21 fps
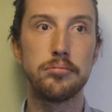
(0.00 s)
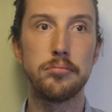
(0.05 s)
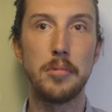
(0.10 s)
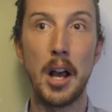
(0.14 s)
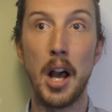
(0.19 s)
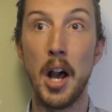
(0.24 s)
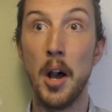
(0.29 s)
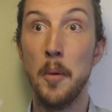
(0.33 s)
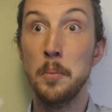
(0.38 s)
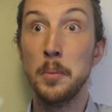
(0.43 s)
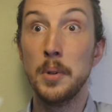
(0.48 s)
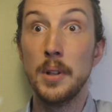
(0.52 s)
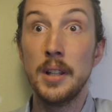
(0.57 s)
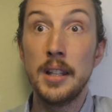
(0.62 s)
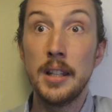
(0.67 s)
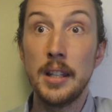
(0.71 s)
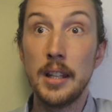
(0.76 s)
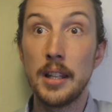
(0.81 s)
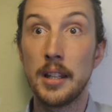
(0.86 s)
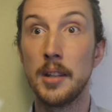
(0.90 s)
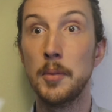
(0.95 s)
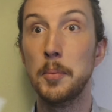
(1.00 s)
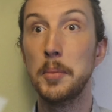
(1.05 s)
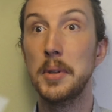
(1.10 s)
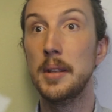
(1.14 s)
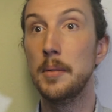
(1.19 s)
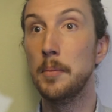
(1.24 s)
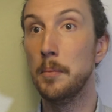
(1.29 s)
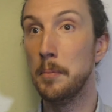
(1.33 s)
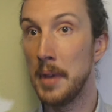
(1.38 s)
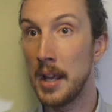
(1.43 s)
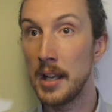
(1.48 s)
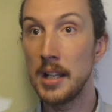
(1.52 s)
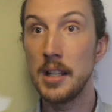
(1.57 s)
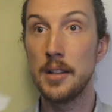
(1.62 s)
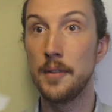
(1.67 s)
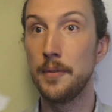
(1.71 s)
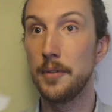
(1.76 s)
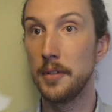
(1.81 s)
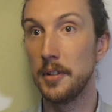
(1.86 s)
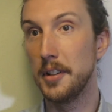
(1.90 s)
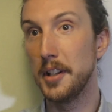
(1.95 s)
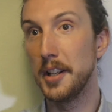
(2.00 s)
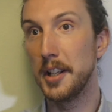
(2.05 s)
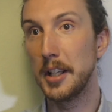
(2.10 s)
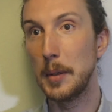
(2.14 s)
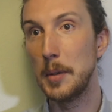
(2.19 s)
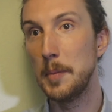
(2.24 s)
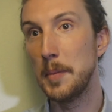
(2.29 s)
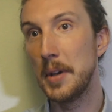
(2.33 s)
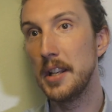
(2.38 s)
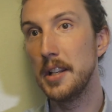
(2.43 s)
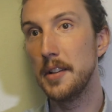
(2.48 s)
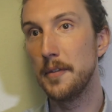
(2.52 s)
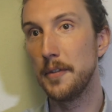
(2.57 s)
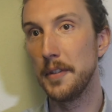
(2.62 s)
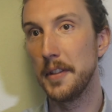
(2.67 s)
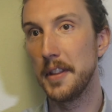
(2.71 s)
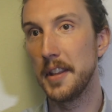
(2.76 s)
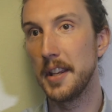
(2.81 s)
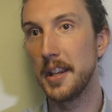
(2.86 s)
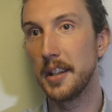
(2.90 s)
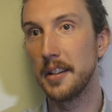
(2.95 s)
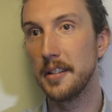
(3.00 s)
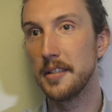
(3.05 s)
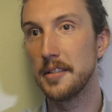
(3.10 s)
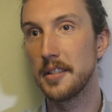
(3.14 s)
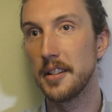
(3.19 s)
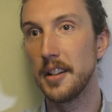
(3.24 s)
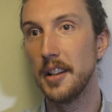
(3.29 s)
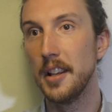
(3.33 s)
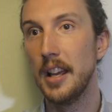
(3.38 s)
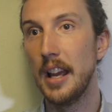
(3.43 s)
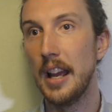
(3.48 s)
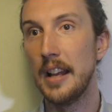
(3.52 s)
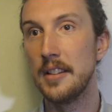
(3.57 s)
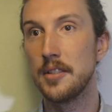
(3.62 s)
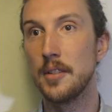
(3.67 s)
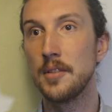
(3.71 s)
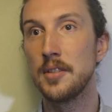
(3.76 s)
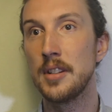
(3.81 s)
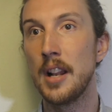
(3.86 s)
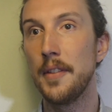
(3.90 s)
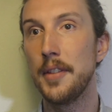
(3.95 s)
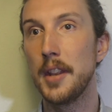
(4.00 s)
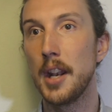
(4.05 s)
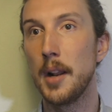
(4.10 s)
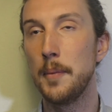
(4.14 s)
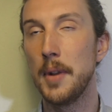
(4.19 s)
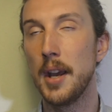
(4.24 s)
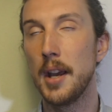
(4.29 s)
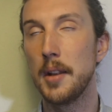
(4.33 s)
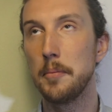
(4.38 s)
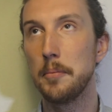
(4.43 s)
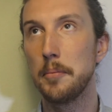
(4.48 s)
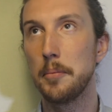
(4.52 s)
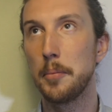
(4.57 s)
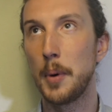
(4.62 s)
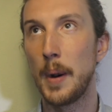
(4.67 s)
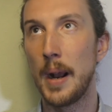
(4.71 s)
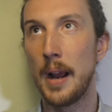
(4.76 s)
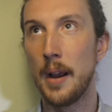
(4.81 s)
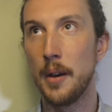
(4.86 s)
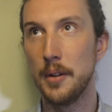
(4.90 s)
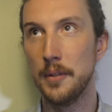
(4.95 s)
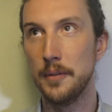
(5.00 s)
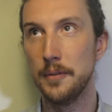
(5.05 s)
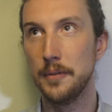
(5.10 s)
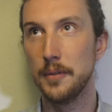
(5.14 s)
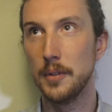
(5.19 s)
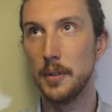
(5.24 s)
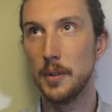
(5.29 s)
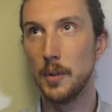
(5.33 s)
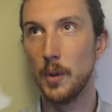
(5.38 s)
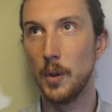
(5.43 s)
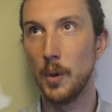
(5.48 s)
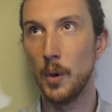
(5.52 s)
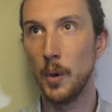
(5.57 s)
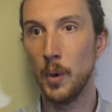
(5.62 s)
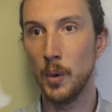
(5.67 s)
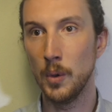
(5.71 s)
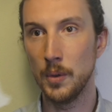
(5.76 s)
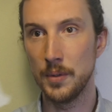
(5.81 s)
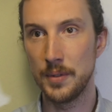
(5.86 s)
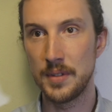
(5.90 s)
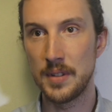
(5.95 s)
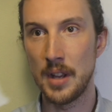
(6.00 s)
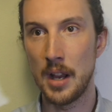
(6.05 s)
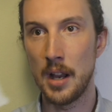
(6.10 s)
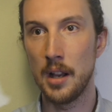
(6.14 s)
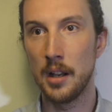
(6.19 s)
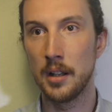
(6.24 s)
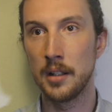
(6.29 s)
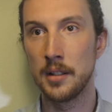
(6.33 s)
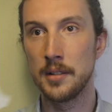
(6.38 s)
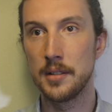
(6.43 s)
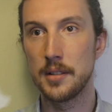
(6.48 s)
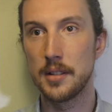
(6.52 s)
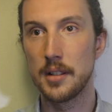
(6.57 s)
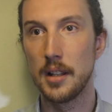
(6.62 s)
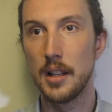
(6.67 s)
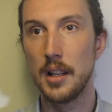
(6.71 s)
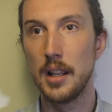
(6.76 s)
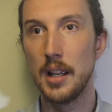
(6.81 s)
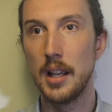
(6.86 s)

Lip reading: humbling. It can be many different things. And so it's not that I'm not proud of old songs.